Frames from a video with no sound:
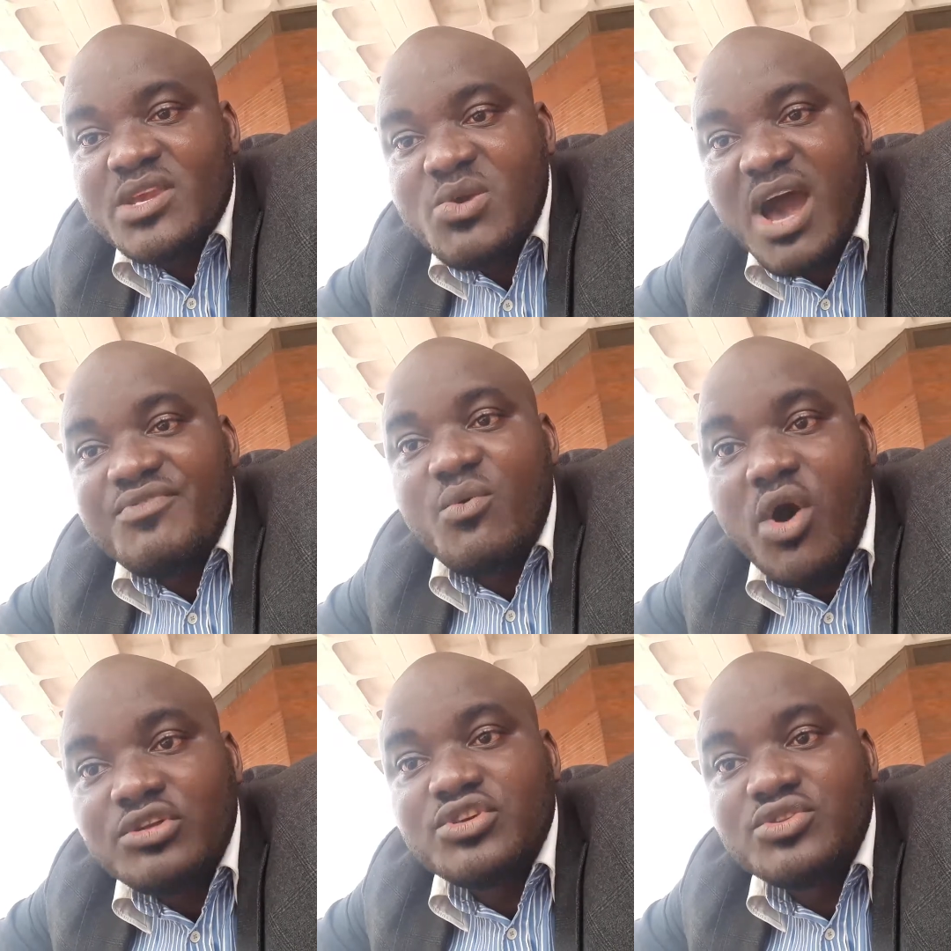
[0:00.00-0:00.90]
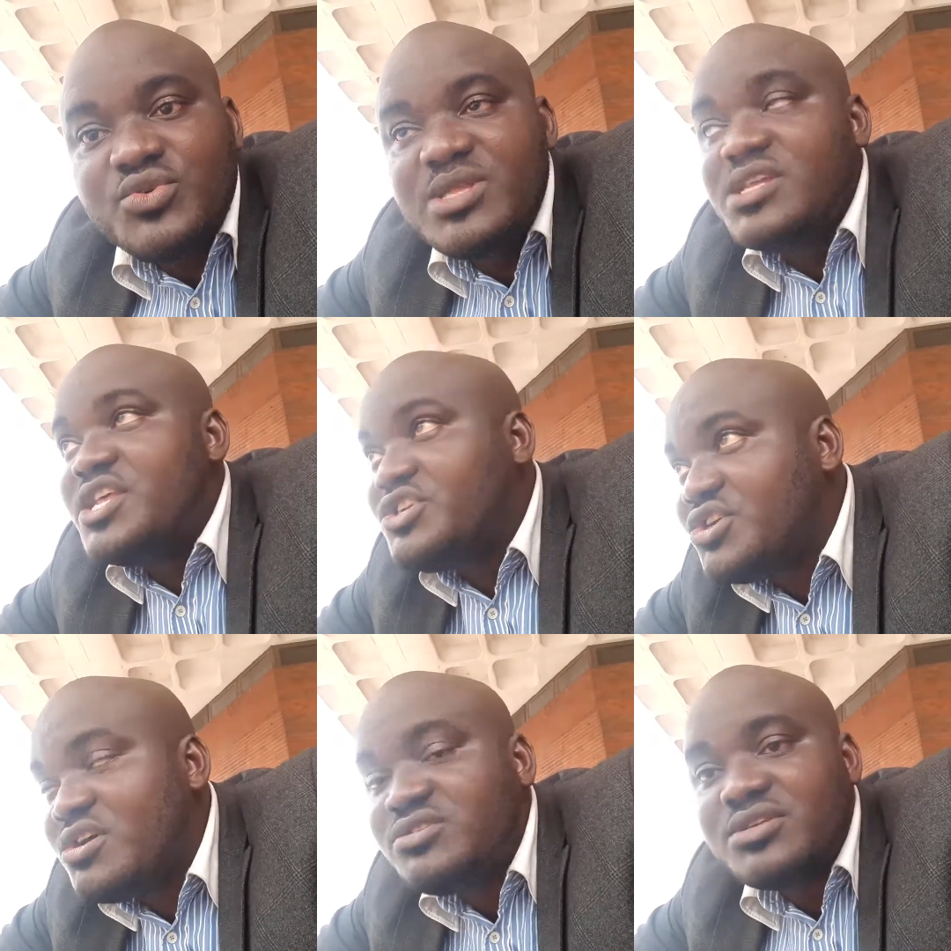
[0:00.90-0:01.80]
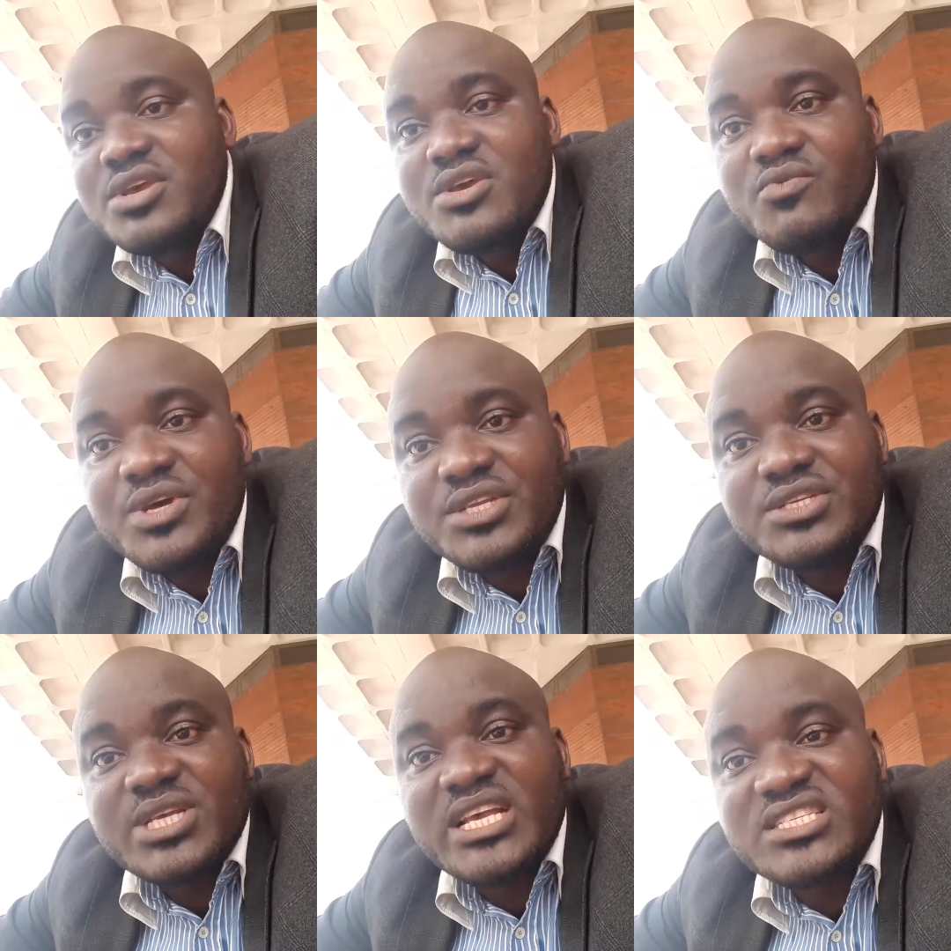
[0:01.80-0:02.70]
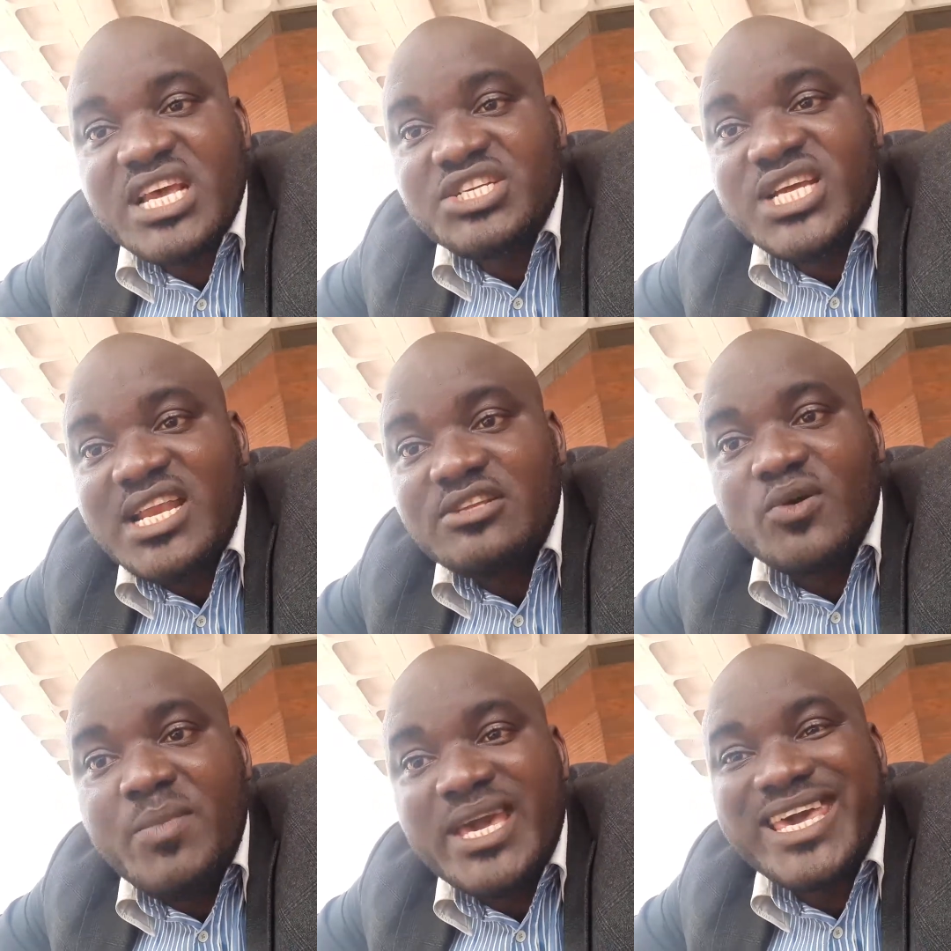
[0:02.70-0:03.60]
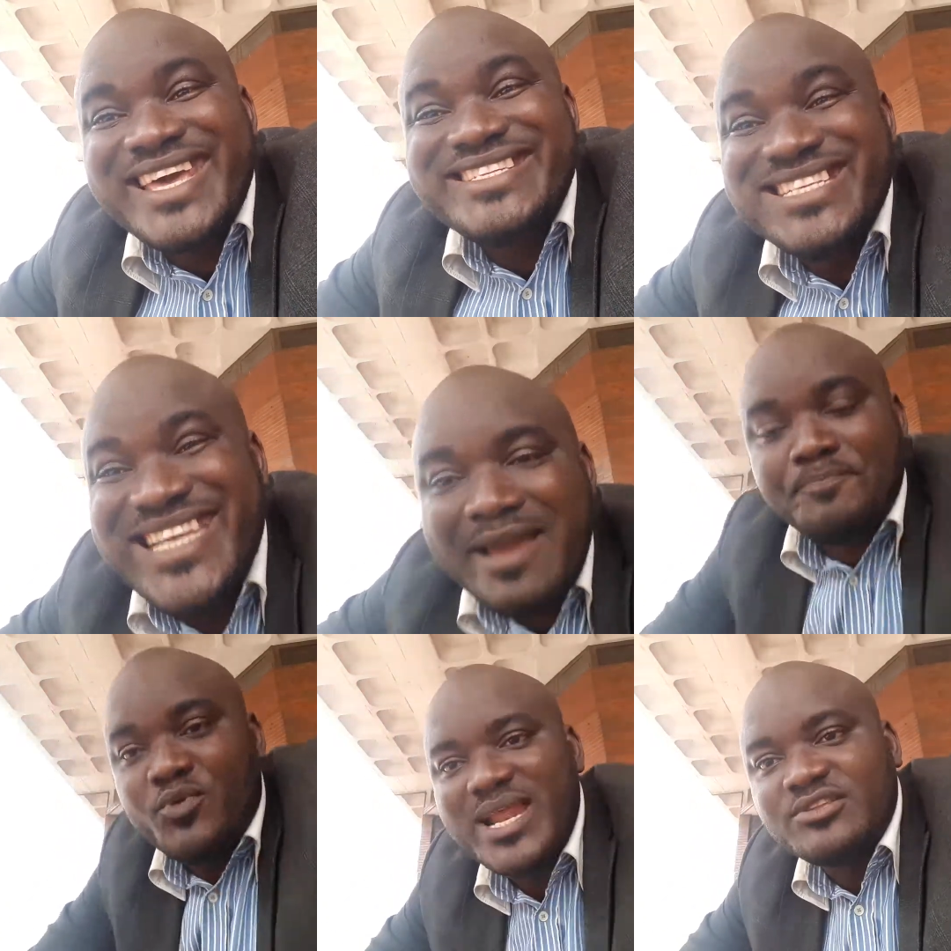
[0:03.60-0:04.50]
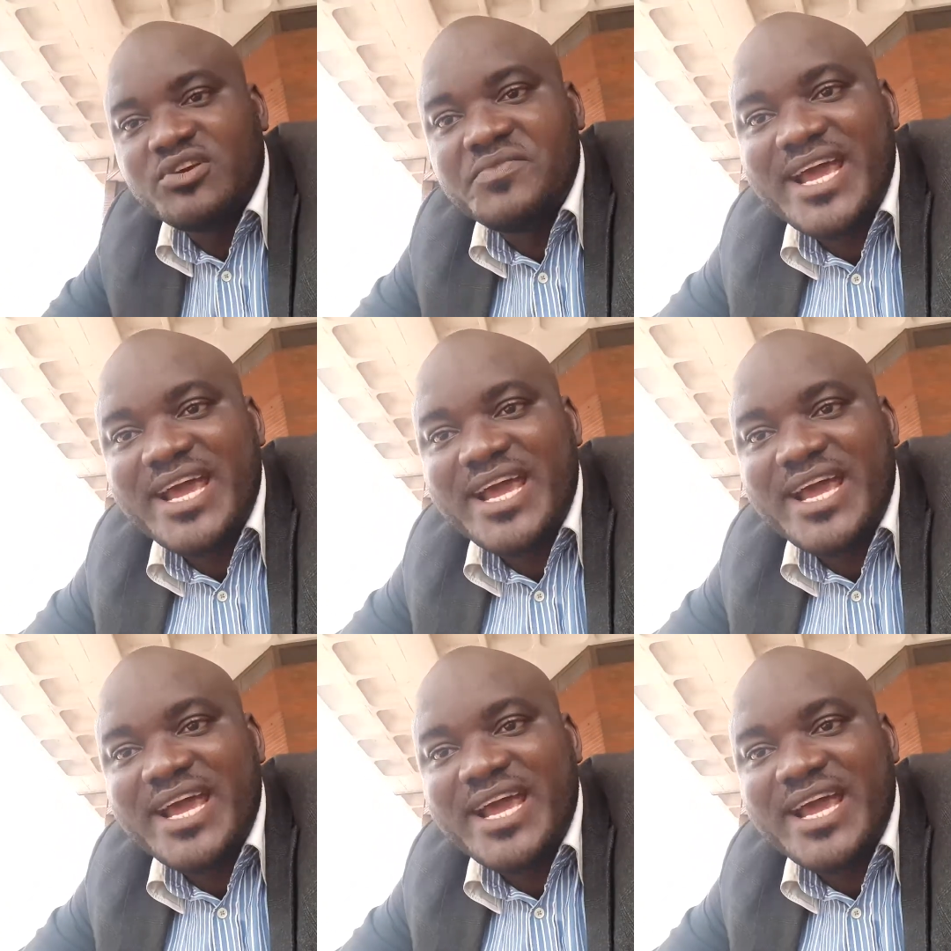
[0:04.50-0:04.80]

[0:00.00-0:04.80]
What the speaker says: You have a work to do in the nations, which is essentially to make a disciple out of